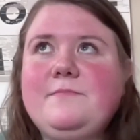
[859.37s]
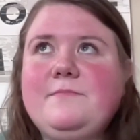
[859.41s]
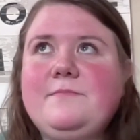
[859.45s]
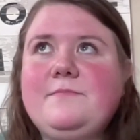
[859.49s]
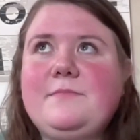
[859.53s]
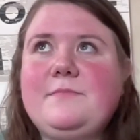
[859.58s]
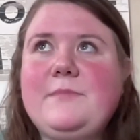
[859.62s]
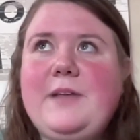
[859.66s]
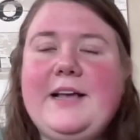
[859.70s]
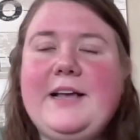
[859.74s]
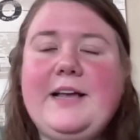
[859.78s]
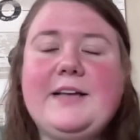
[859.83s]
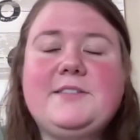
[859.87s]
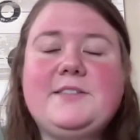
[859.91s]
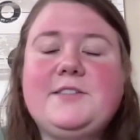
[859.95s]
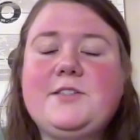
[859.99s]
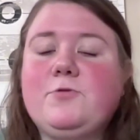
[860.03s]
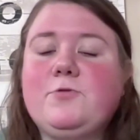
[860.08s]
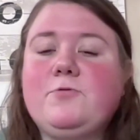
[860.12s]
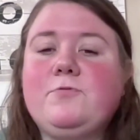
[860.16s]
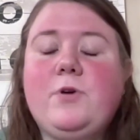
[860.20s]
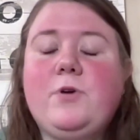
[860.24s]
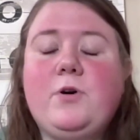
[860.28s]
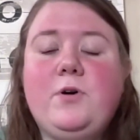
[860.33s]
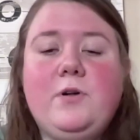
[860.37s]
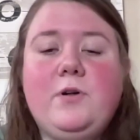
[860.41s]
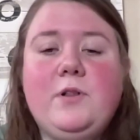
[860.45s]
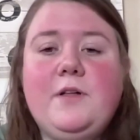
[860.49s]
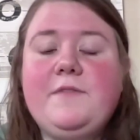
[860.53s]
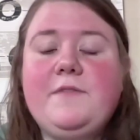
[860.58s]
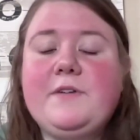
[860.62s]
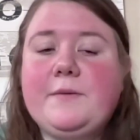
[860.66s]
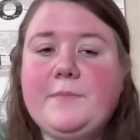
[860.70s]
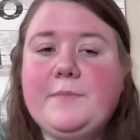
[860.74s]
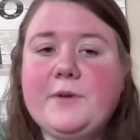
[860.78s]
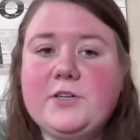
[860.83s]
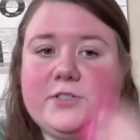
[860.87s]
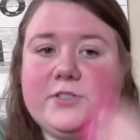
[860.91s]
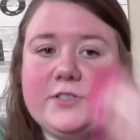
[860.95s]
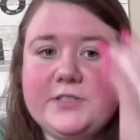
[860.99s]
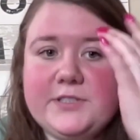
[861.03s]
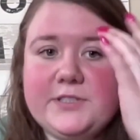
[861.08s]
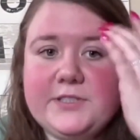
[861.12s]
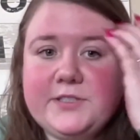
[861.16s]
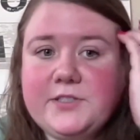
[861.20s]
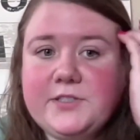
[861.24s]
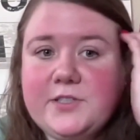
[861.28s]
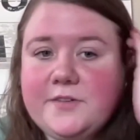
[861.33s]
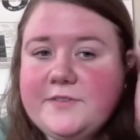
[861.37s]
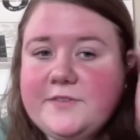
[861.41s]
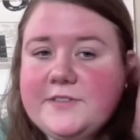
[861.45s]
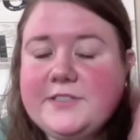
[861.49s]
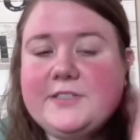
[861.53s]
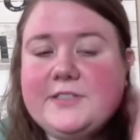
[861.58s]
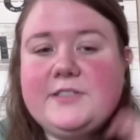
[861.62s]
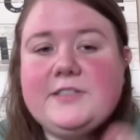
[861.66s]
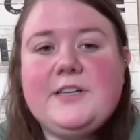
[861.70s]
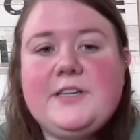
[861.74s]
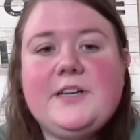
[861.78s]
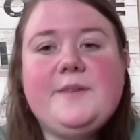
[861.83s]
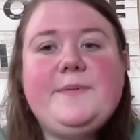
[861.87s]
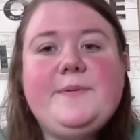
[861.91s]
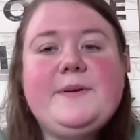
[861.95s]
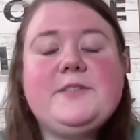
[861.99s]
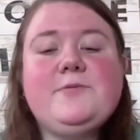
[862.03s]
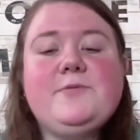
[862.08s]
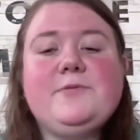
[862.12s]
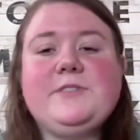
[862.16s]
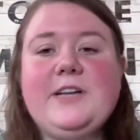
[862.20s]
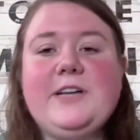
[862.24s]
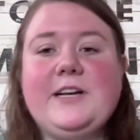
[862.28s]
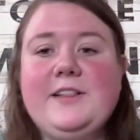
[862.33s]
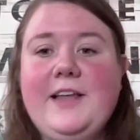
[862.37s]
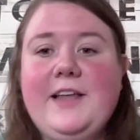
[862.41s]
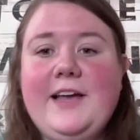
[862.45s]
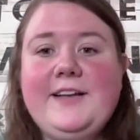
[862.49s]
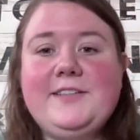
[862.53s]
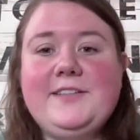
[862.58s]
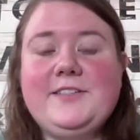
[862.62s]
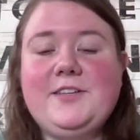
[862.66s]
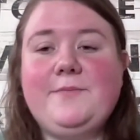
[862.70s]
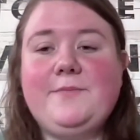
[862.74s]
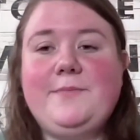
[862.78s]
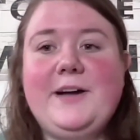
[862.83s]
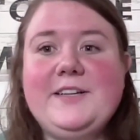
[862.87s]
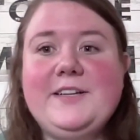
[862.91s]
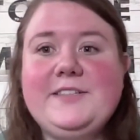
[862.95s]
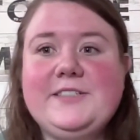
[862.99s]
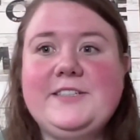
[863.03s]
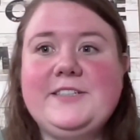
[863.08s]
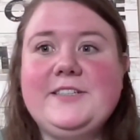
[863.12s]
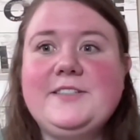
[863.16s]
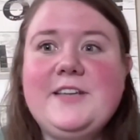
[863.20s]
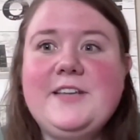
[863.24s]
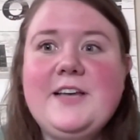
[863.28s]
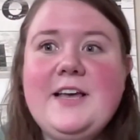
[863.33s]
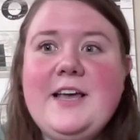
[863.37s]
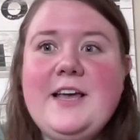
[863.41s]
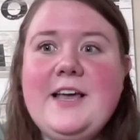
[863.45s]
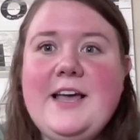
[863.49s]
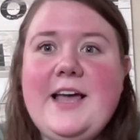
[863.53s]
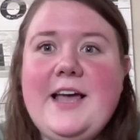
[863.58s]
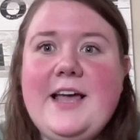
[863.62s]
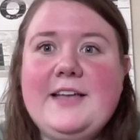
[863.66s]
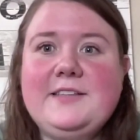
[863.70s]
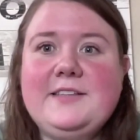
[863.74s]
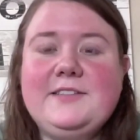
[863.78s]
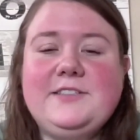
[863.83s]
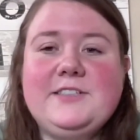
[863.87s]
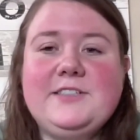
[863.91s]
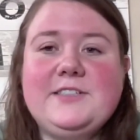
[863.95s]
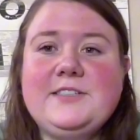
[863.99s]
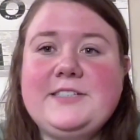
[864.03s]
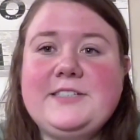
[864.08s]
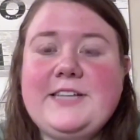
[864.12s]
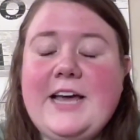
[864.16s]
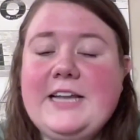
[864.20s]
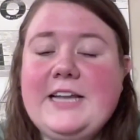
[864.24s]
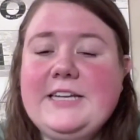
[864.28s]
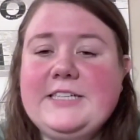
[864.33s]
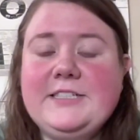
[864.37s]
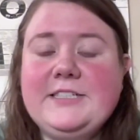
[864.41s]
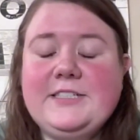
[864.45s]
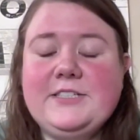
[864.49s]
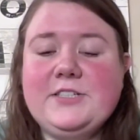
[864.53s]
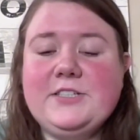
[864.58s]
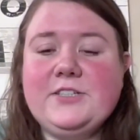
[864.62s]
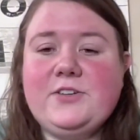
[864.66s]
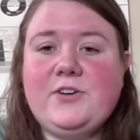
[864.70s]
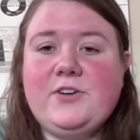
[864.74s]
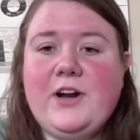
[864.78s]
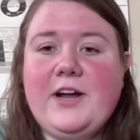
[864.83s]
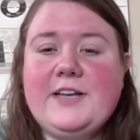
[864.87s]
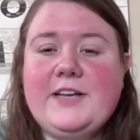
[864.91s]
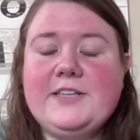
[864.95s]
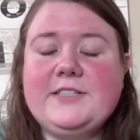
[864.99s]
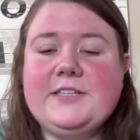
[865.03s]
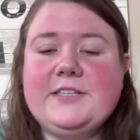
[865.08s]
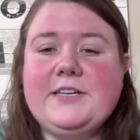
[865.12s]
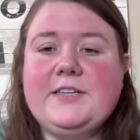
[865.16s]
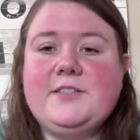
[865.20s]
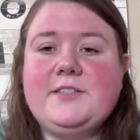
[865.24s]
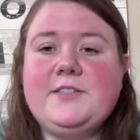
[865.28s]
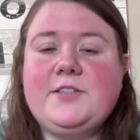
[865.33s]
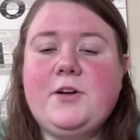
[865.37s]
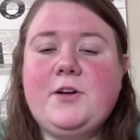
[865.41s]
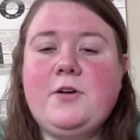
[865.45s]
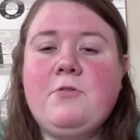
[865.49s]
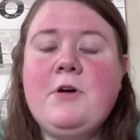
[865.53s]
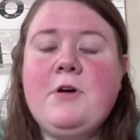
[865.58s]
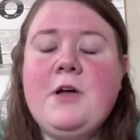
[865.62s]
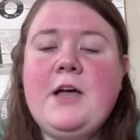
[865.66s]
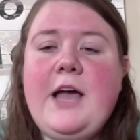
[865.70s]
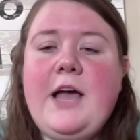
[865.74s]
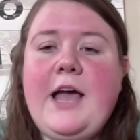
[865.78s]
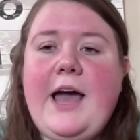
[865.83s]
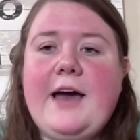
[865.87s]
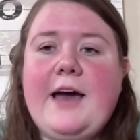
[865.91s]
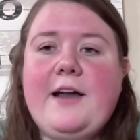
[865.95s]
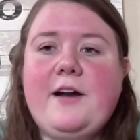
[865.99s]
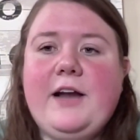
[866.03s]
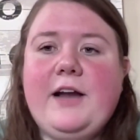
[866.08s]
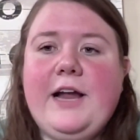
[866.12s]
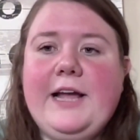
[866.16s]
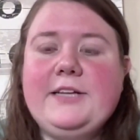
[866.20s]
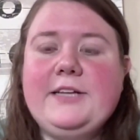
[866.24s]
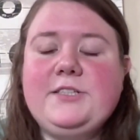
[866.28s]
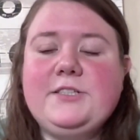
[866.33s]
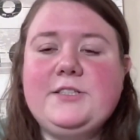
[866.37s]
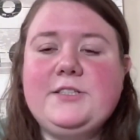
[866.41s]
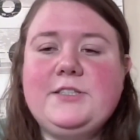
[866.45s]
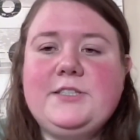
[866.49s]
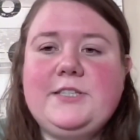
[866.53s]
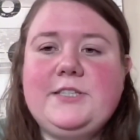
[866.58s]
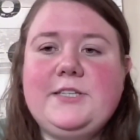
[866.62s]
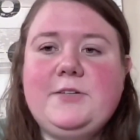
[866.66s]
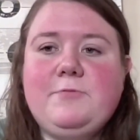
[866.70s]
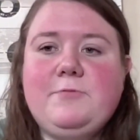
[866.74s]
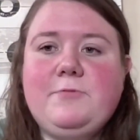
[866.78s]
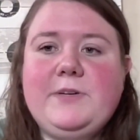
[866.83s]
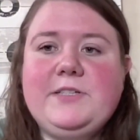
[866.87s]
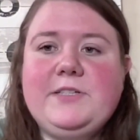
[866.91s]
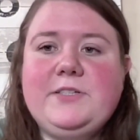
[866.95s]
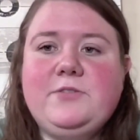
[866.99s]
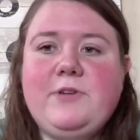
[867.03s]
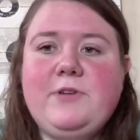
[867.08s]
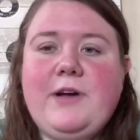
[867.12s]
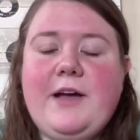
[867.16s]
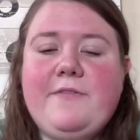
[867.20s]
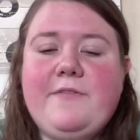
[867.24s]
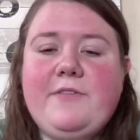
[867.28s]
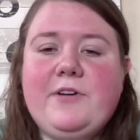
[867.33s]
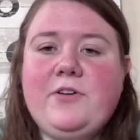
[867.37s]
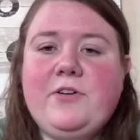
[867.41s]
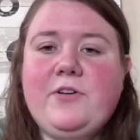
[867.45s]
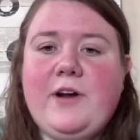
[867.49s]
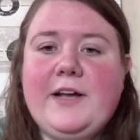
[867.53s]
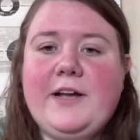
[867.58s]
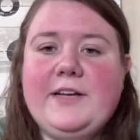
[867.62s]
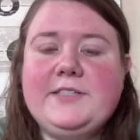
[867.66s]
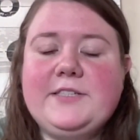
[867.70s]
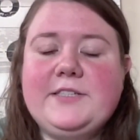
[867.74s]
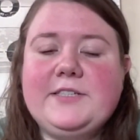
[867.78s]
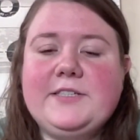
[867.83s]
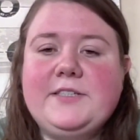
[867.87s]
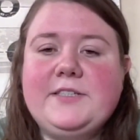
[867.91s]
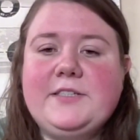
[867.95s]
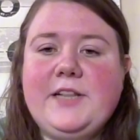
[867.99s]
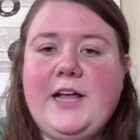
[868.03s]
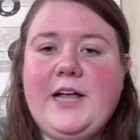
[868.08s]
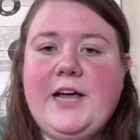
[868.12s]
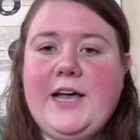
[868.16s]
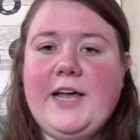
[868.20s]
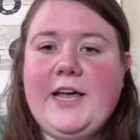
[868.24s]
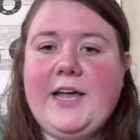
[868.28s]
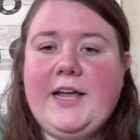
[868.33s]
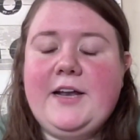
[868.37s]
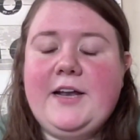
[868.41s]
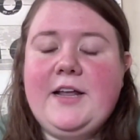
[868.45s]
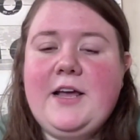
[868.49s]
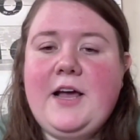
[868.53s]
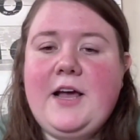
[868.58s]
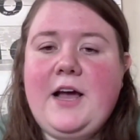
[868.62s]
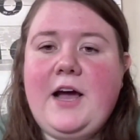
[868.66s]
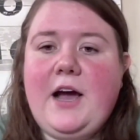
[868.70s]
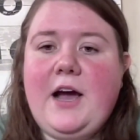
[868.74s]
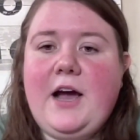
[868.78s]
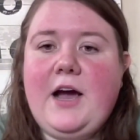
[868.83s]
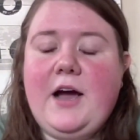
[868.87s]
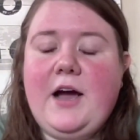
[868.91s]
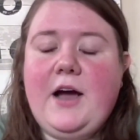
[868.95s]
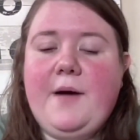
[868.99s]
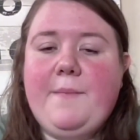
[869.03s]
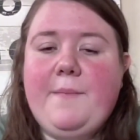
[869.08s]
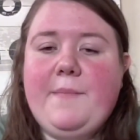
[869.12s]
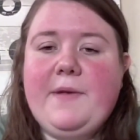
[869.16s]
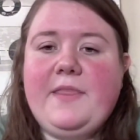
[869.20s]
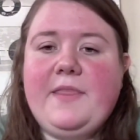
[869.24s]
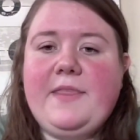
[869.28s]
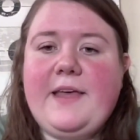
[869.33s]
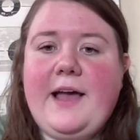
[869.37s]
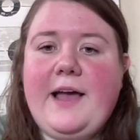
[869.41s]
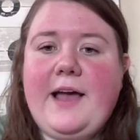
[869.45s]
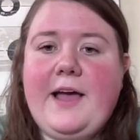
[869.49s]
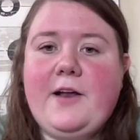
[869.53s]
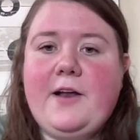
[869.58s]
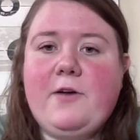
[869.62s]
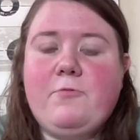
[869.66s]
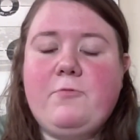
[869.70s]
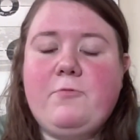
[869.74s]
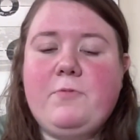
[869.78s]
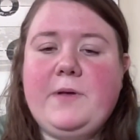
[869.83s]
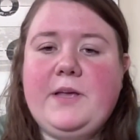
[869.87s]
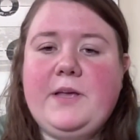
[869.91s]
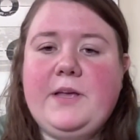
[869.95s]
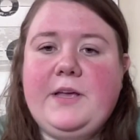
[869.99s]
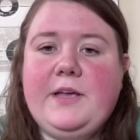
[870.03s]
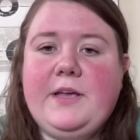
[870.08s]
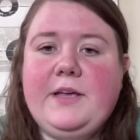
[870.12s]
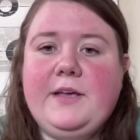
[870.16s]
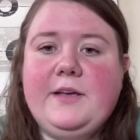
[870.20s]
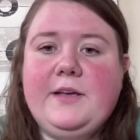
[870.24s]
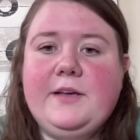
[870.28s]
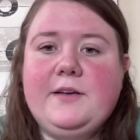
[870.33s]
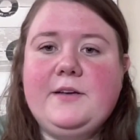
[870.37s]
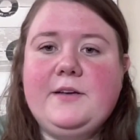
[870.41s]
I guess the role of an emergency services therapist, which I like so much, is just tending to crisis. So at our agency, we do have a crisis line that we